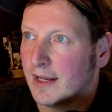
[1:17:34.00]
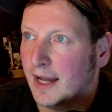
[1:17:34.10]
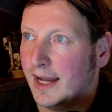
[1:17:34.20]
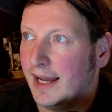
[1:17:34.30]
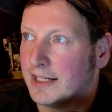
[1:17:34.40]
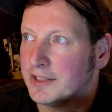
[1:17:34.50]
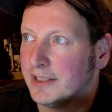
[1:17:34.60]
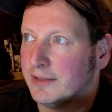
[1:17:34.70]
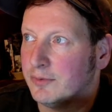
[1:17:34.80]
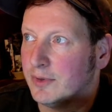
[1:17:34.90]

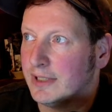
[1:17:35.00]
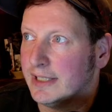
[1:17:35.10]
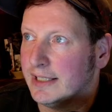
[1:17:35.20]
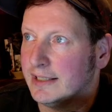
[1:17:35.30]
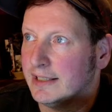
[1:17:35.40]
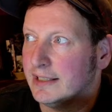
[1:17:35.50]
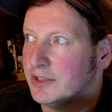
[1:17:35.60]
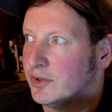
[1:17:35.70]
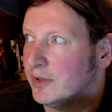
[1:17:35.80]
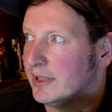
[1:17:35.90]
actually really
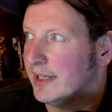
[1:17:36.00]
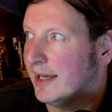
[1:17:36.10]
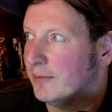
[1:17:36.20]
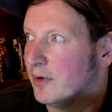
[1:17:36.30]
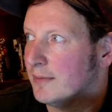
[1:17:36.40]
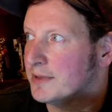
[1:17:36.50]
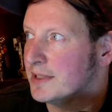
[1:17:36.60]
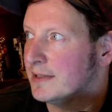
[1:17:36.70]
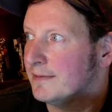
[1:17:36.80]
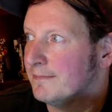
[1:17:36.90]
enjoyed the Game
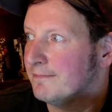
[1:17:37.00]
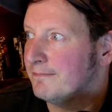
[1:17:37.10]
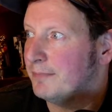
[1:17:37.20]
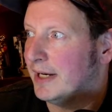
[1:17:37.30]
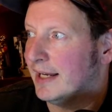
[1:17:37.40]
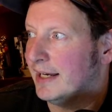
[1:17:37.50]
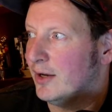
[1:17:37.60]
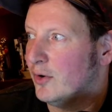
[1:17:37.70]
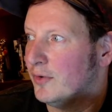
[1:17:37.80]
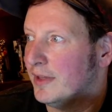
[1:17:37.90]
Grumps, but I
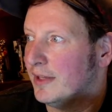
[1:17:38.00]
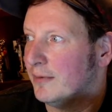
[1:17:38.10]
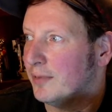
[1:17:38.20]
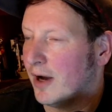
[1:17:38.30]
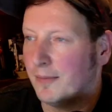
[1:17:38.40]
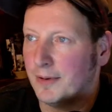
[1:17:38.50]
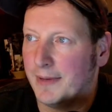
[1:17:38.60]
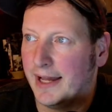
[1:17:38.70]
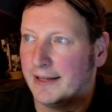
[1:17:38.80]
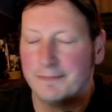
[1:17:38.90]
know that they're
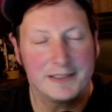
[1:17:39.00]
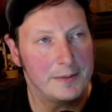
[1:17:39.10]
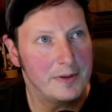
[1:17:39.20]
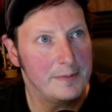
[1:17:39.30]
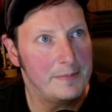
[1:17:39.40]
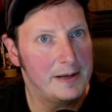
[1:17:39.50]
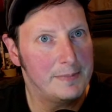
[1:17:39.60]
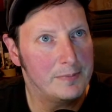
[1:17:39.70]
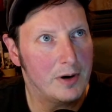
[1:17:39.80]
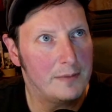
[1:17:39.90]
problematic. Some of them might
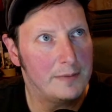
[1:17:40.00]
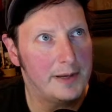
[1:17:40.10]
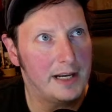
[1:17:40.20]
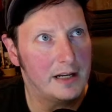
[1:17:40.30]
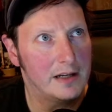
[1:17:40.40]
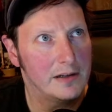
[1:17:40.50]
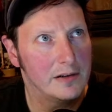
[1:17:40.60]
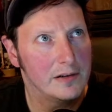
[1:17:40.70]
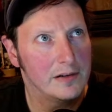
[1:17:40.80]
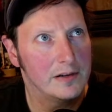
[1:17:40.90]
be problematic.
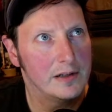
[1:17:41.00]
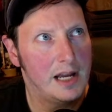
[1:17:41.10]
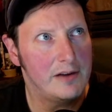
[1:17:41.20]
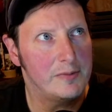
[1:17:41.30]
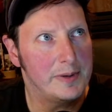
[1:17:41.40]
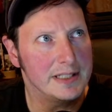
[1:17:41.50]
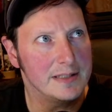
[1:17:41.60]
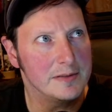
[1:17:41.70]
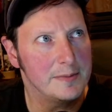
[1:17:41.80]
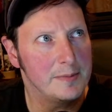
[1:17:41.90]
Everybody
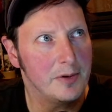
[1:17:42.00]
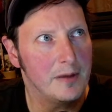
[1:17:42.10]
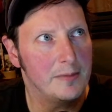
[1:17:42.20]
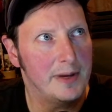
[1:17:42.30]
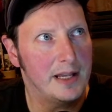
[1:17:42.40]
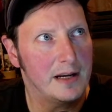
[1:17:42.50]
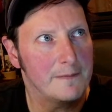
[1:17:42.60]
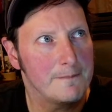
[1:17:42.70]
seems to be problematic.